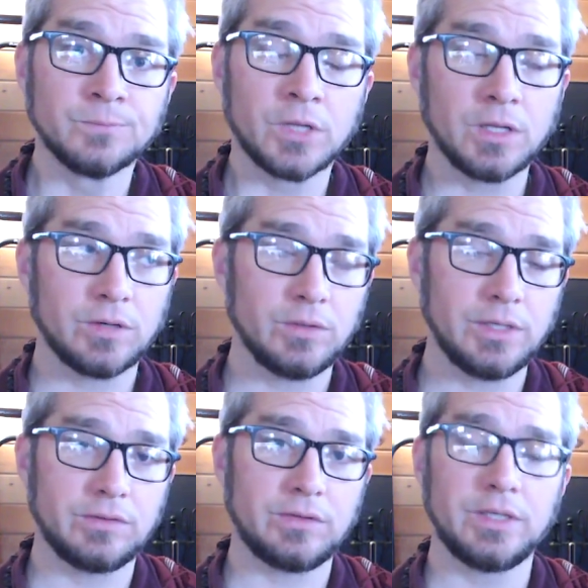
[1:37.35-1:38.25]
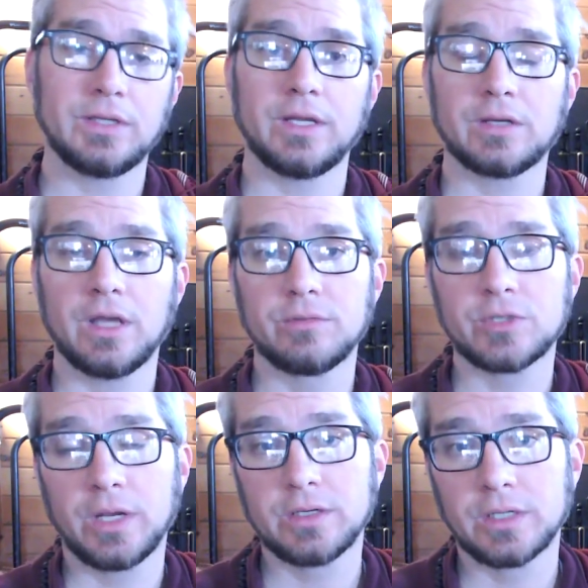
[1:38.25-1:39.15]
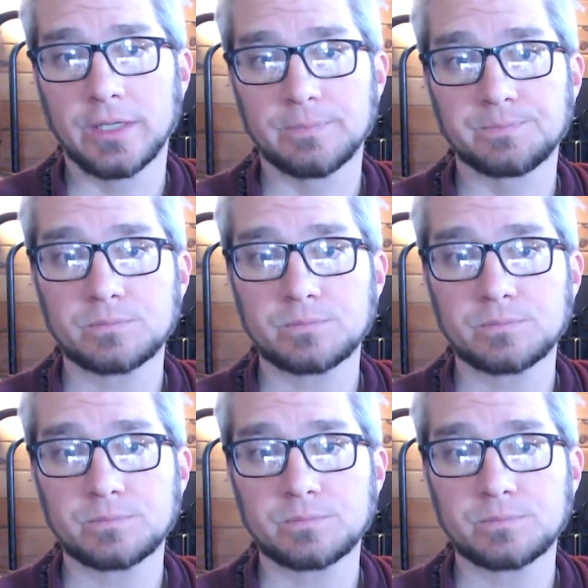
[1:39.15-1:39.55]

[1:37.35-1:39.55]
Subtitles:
And like really seeing that, kind of trying to like